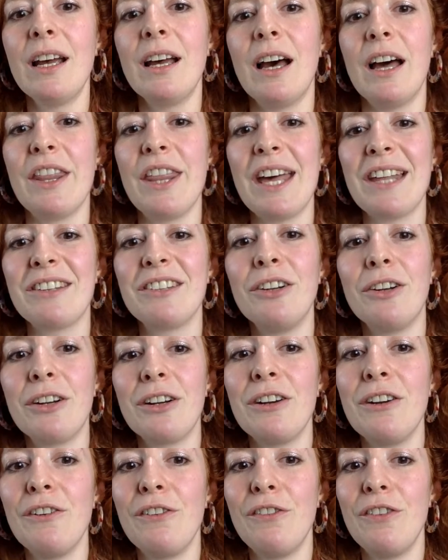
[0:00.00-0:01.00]
That's not
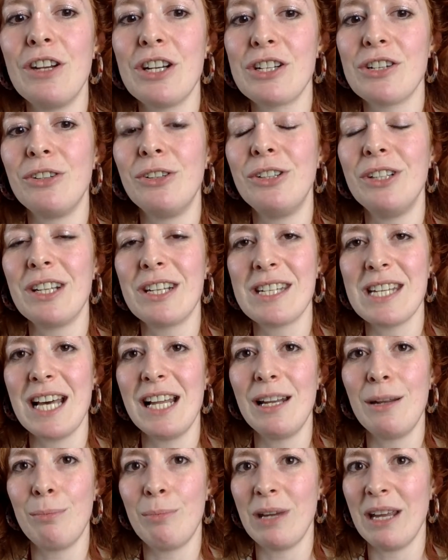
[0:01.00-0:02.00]
an official
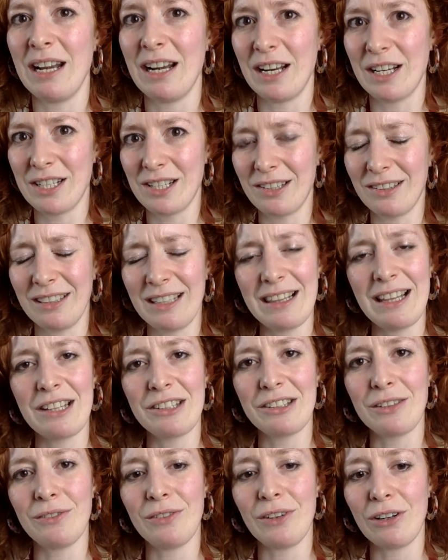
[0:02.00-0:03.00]
Nutella pin. I just think
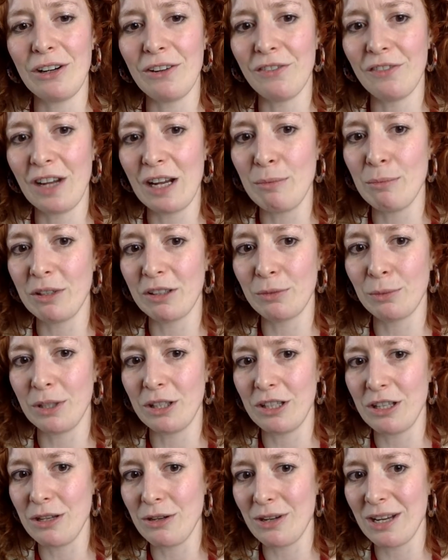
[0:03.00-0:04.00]
that's a very famous
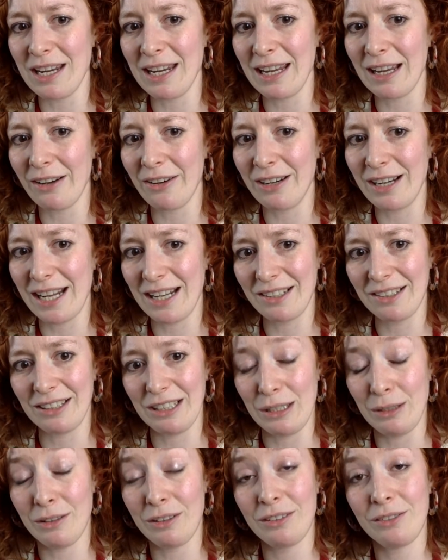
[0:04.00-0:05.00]
one that you can get on
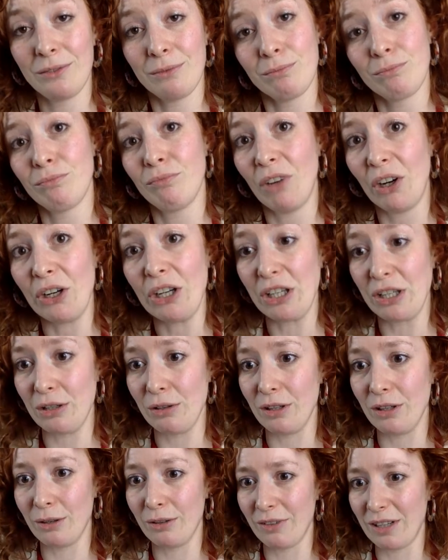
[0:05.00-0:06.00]
Etsy. It's very
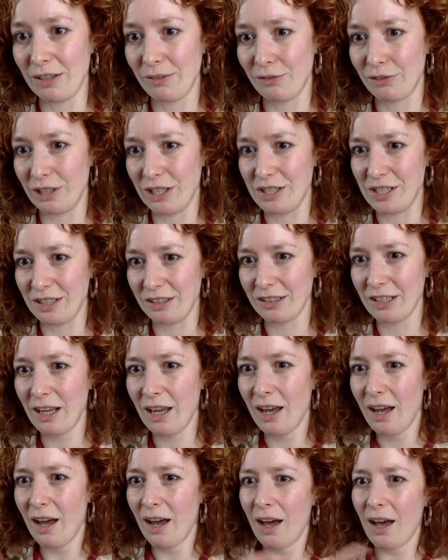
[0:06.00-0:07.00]
cute, though. I've had it for ages.
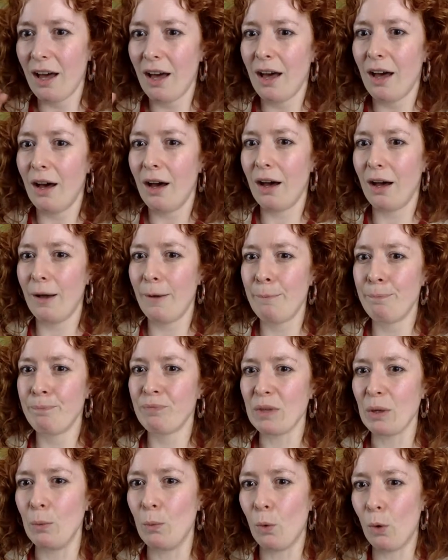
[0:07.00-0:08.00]

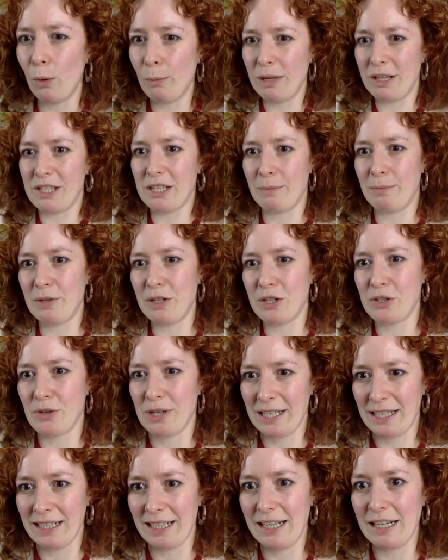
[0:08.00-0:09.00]
Warm it up and
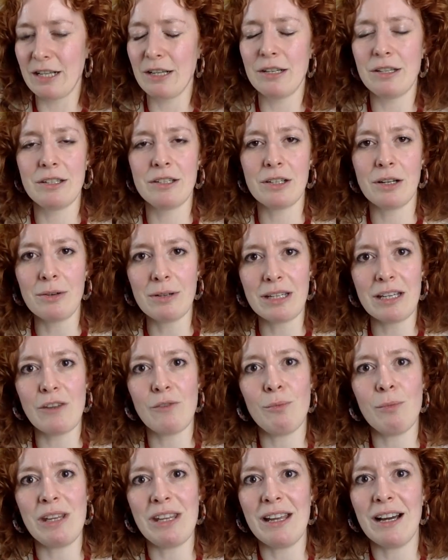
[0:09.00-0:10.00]
drink it. Don't
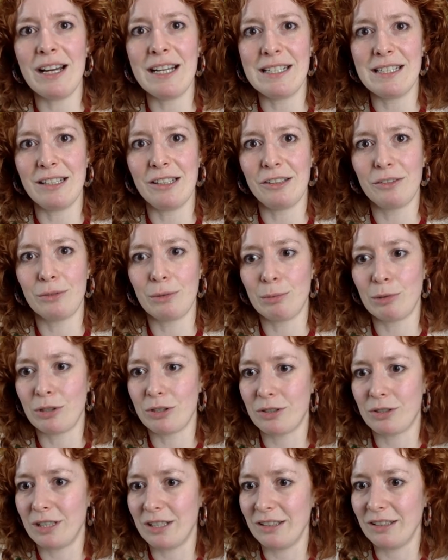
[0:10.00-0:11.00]
give me ideas,
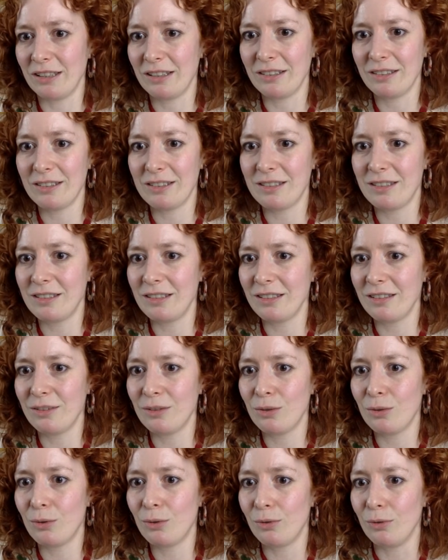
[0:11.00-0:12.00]
Roboterize. That's just
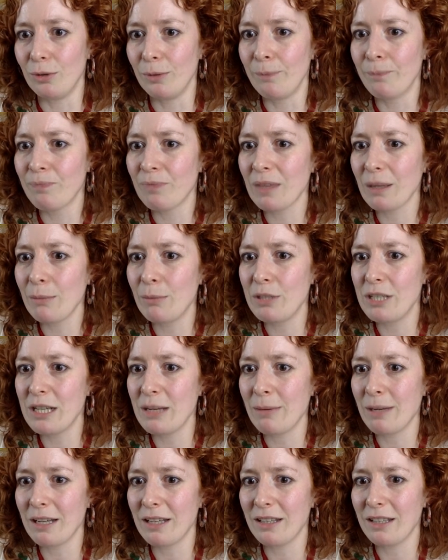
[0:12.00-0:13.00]
awful. Putting
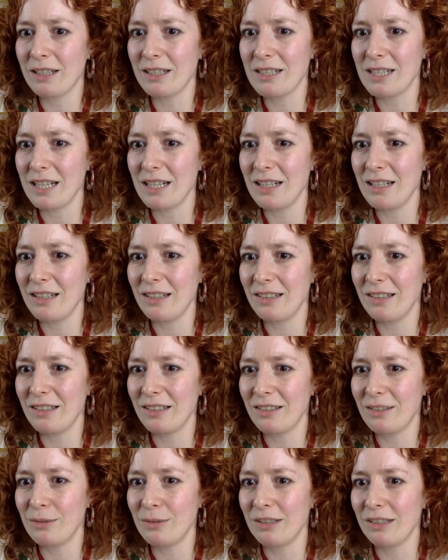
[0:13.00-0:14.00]
it back in the container is
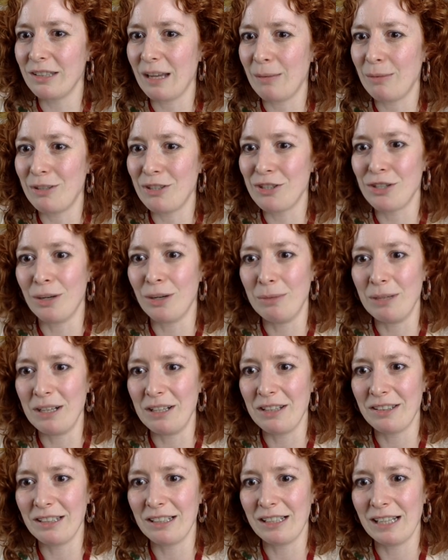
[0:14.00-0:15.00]
just to establish
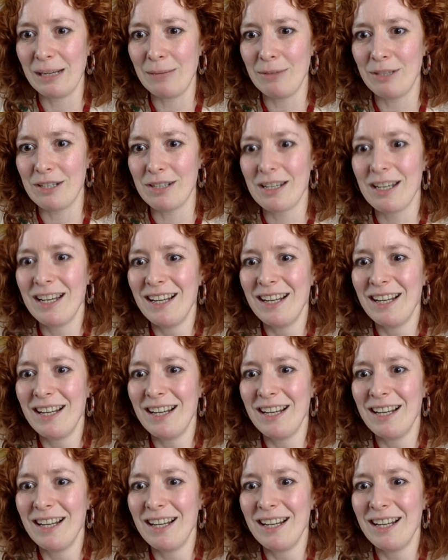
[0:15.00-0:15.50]
dominance and claim her